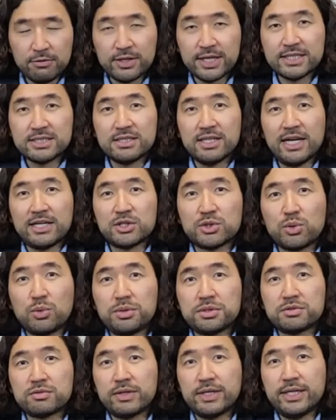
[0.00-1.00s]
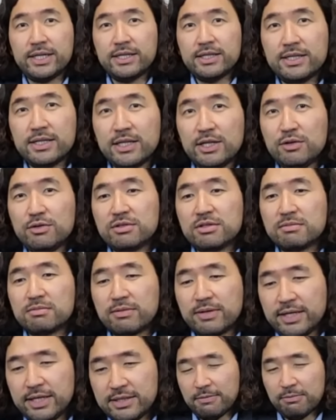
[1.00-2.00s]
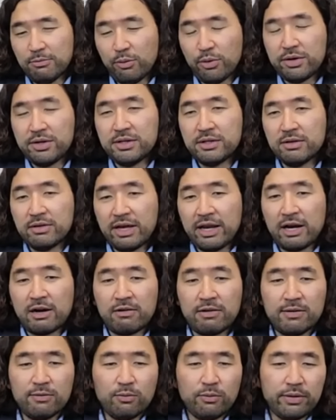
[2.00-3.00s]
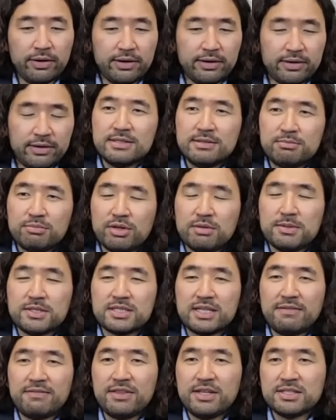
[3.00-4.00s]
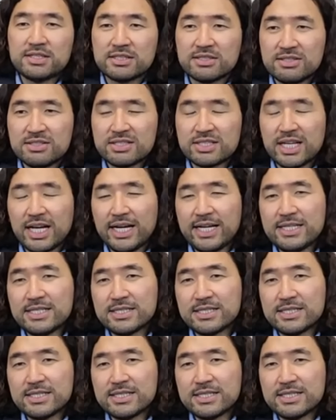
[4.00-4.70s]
guys like shorts, right? YouTube, right? We're in the era where pretty much everything's concise